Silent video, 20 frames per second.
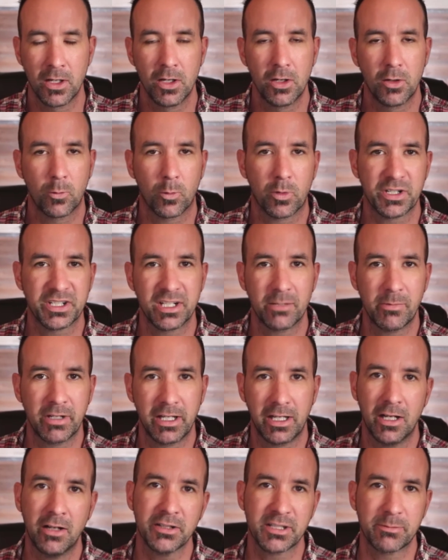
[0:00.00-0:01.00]
where somebody
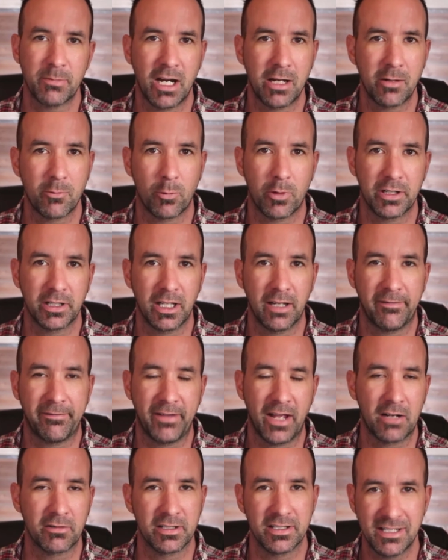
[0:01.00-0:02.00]
else might want to get
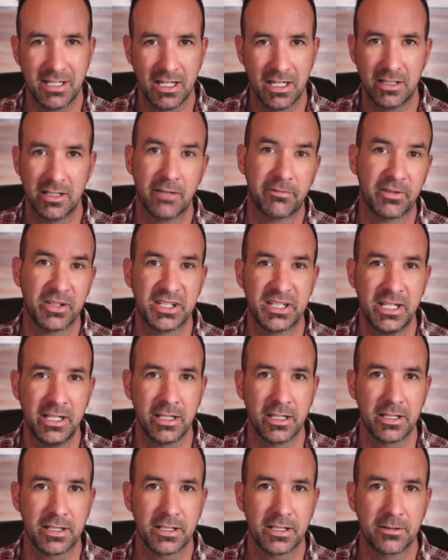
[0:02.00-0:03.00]
found in 10 different
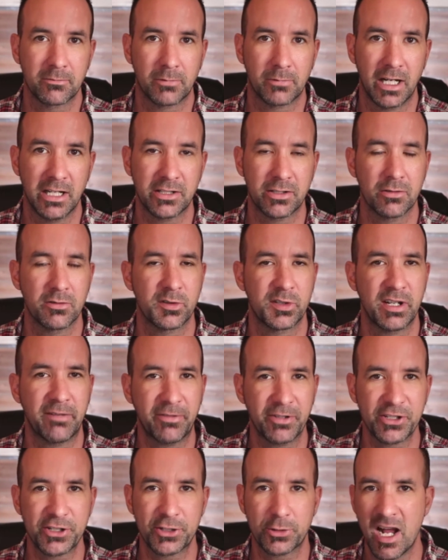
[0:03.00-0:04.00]
cities, right? So there's
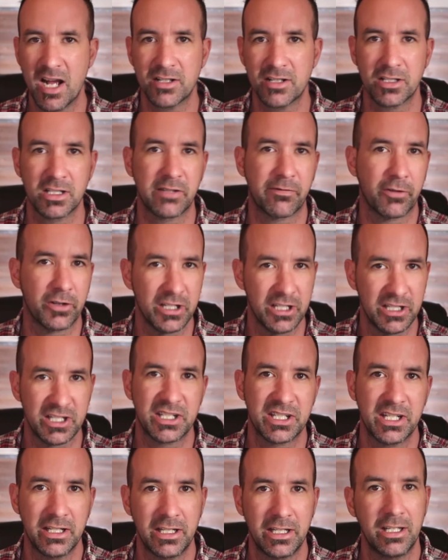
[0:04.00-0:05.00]
different strategies for each
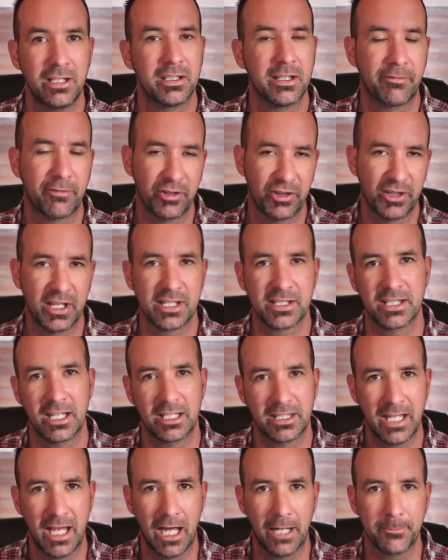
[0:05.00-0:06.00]
city, different things like
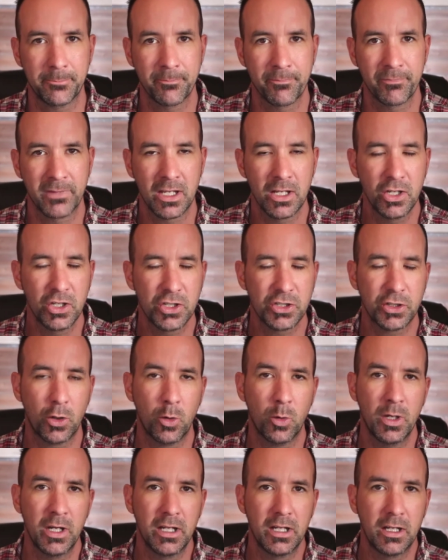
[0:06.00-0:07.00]
that.
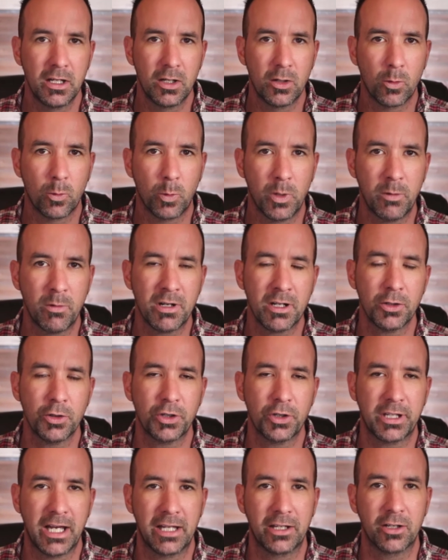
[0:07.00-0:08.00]
So we want to
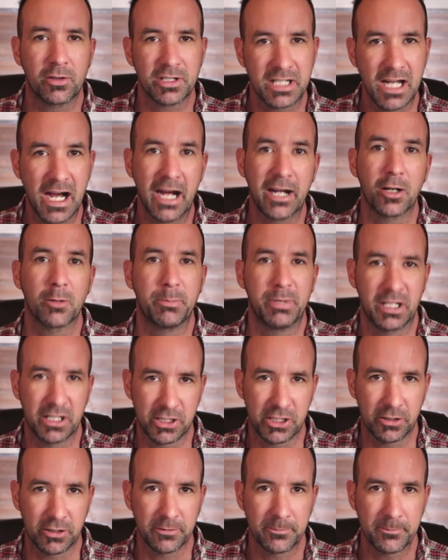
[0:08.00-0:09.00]
look at your entire picture.